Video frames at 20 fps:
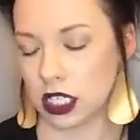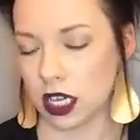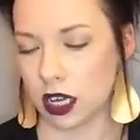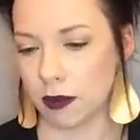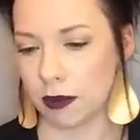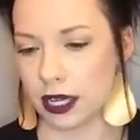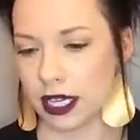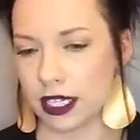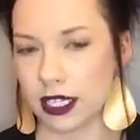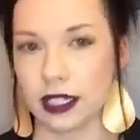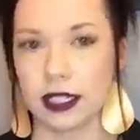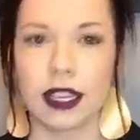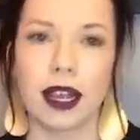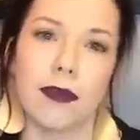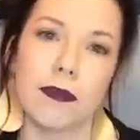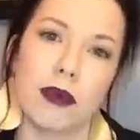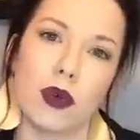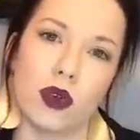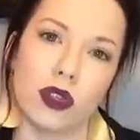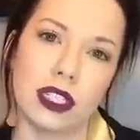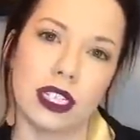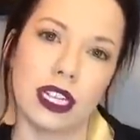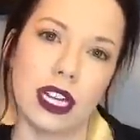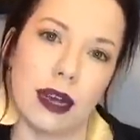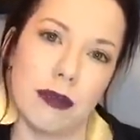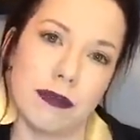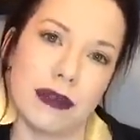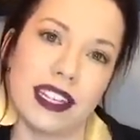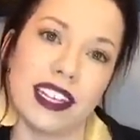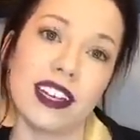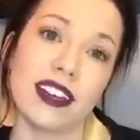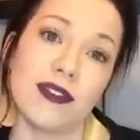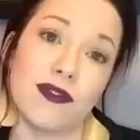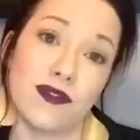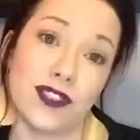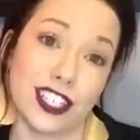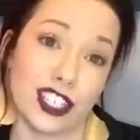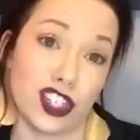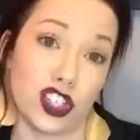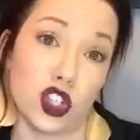Let me, I'm pulling up the
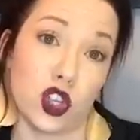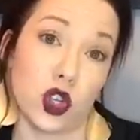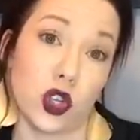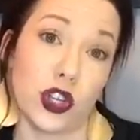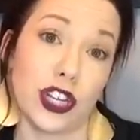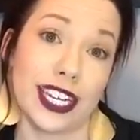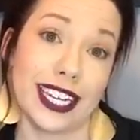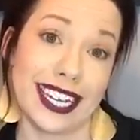official